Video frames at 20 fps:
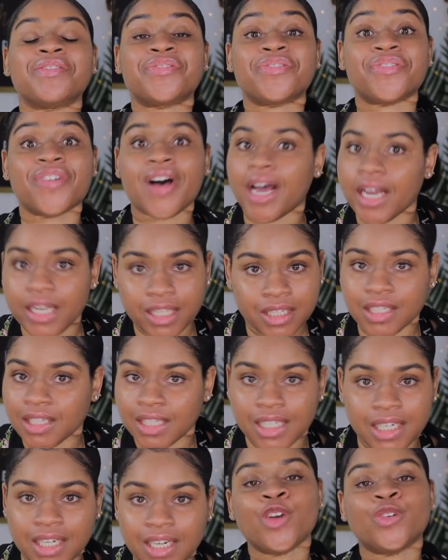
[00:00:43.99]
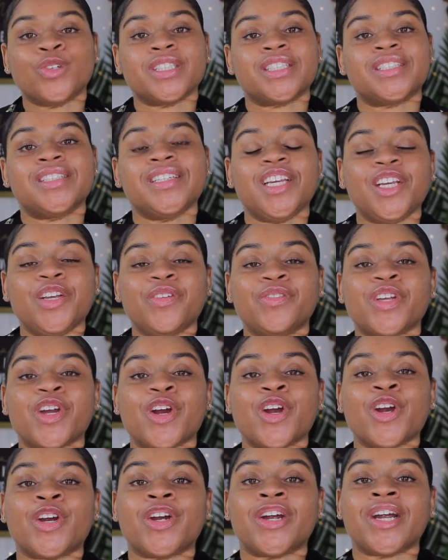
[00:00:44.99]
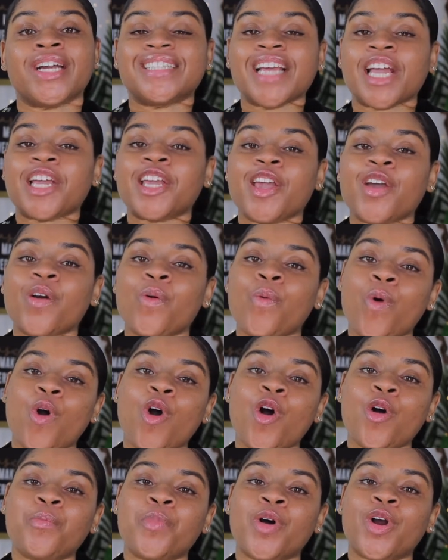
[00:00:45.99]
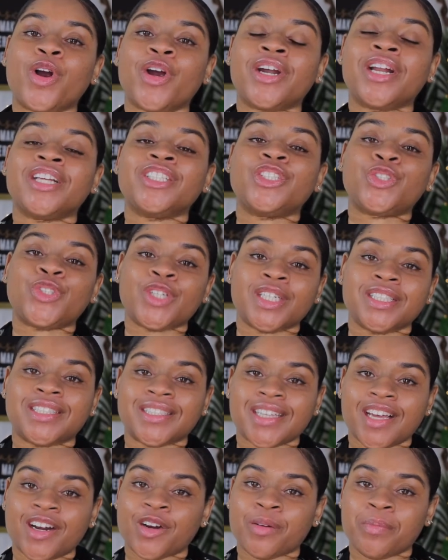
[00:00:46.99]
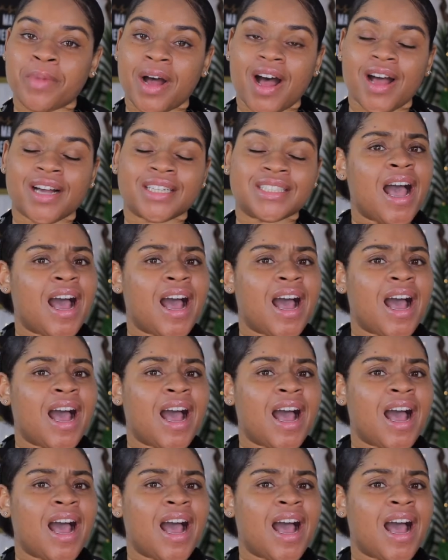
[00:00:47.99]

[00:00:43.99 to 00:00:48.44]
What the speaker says: finally received her second Walmart Trendsetter box.